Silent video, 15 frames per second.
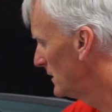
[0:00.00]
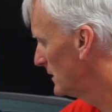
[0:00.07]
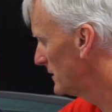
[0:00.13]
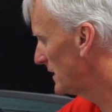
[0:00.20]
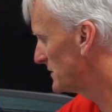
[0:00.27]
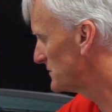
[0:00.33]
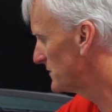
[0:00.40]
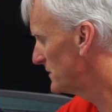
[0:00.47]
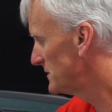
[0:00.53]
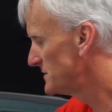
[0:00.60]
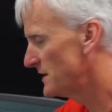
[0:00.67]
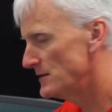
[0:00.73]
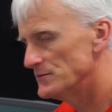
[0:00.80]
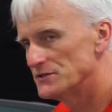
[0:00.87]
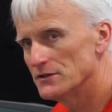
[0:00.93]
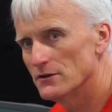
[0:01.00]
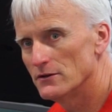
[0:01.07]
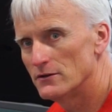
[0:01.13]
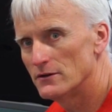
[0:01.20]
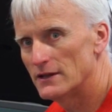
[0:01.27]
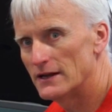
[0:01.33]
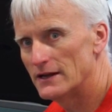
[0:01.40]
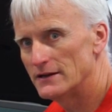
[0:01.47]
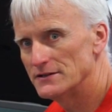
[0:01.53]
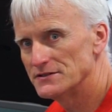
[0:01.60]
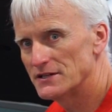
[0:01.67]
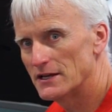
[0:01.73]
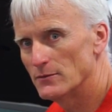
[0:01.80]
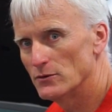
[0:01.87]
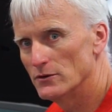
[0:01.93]
That's for the same cylinder that I
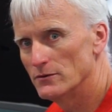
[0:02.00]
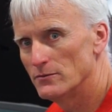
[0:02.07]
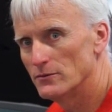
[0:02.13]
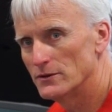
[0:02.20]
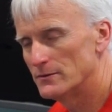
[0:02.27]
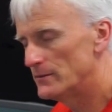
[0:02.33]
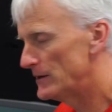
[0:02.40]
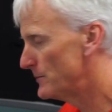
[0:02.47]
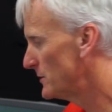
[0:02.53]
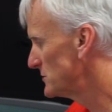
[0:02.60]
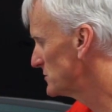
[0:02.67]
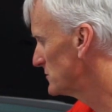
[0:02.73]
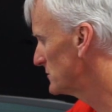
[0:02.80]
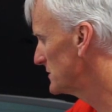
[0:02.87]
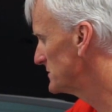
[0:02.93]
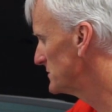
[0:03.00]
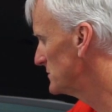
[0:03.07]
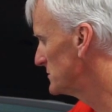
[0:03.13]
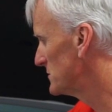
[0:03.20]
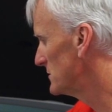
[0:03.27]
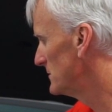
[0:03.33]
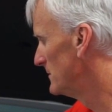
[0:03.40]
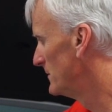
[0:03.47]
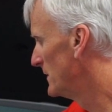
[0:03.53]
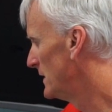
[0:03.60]
disabled with my pressure transducer.